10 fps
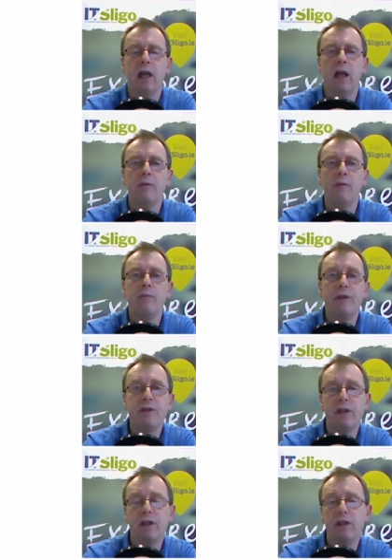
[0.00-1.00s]
and
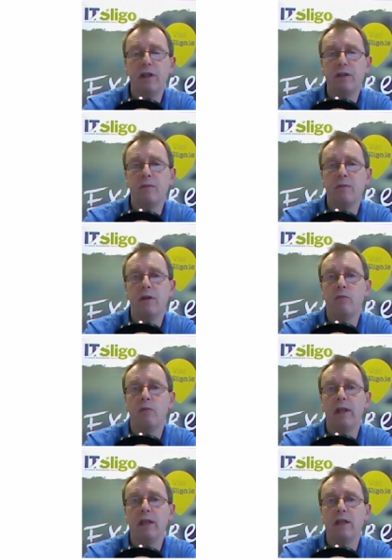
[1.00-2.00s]
this is
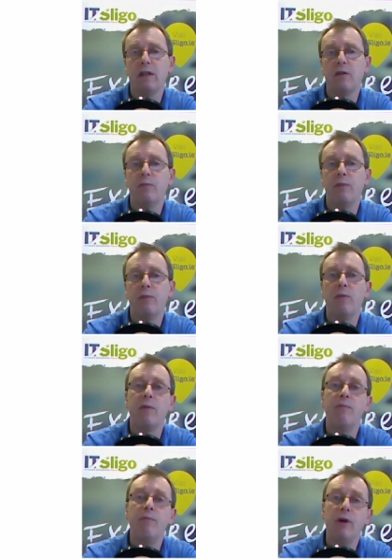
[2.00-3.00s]
relating to both
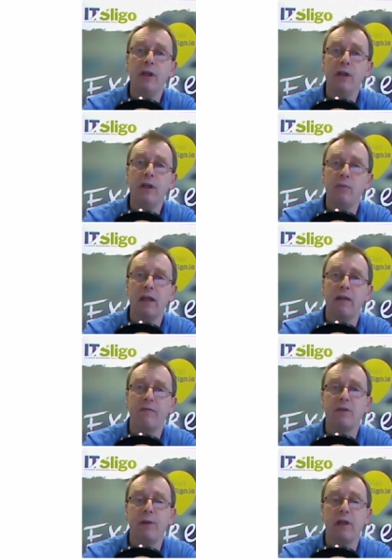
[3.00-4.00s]
the money you might have
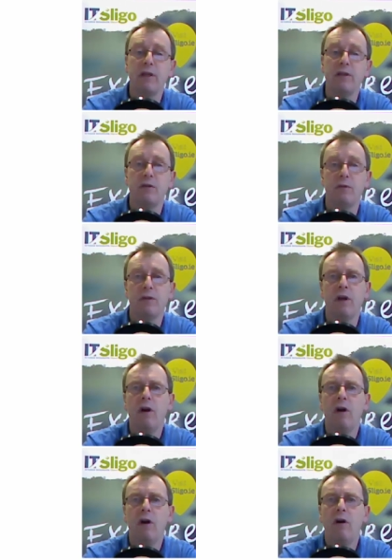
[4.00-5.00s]
to spend to do it
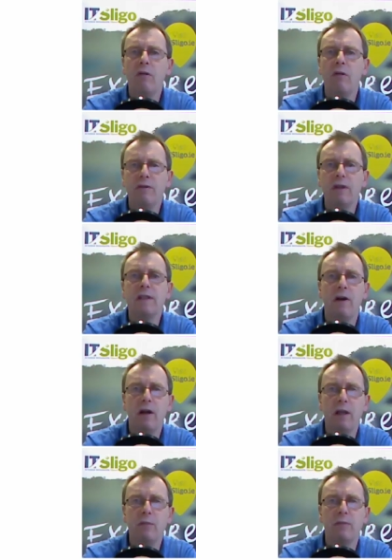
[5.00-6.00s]
or the
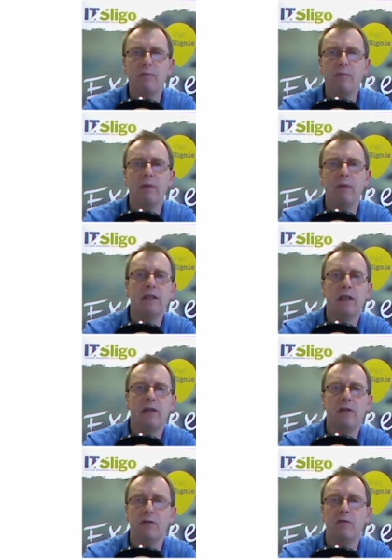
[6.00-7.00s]
time it may take
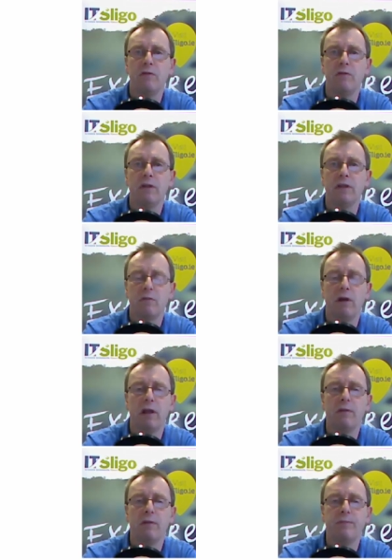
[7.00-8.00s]
you to do this as well.